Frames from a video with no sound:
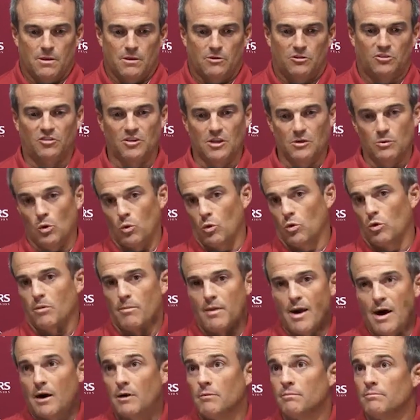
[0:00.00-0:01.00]
see what we're
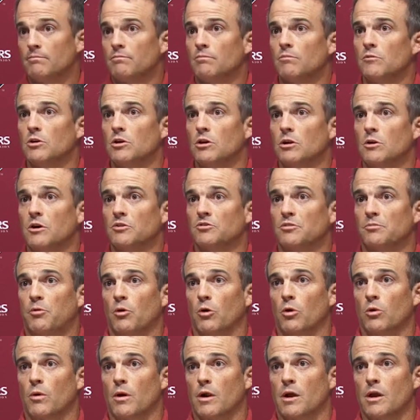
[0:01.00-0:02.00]
about, you know, as a
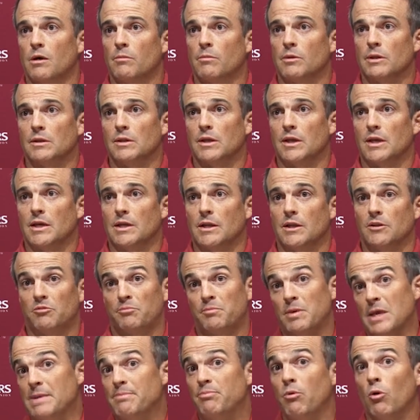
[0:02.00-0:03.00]
program and as
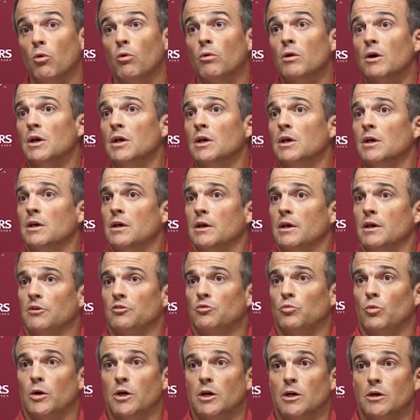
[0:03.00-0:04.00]
people
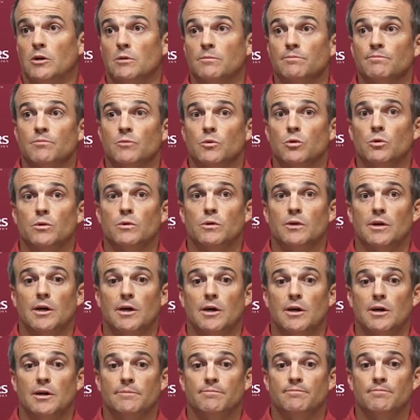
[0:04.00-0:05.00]
as well
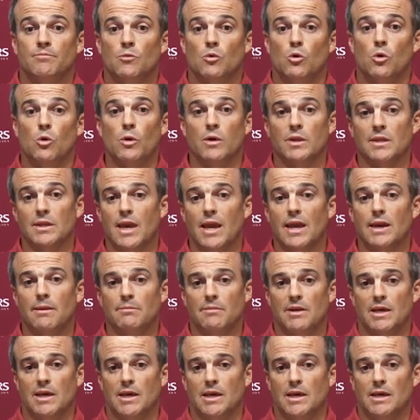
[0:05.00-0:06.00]
on
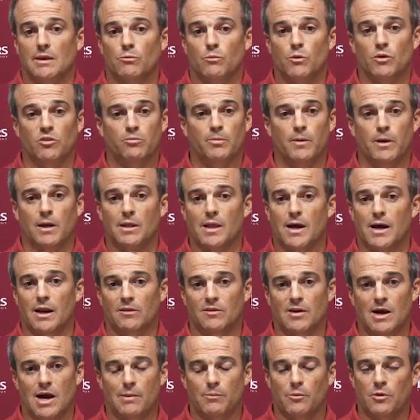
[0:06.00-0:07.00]
game day. And we spend a lot
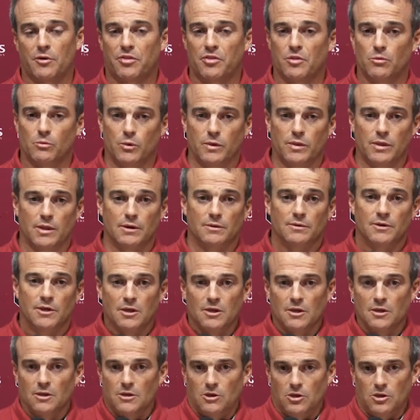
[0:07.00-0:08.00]
of time with them when the,
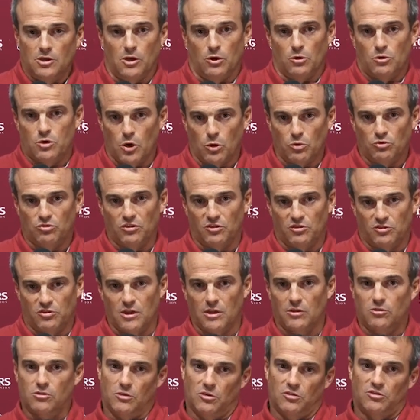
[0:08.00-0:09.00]
you know, coaches
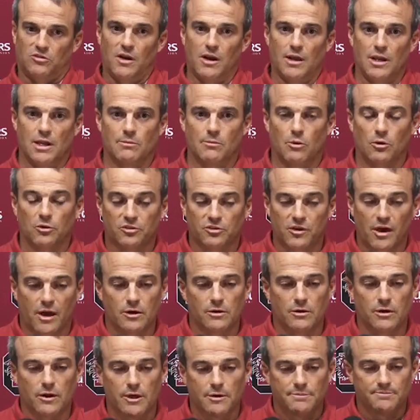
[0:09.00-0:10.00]
get to the stadium on
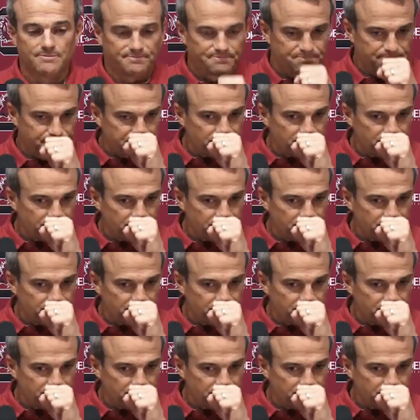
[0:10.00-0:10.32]
Saturday.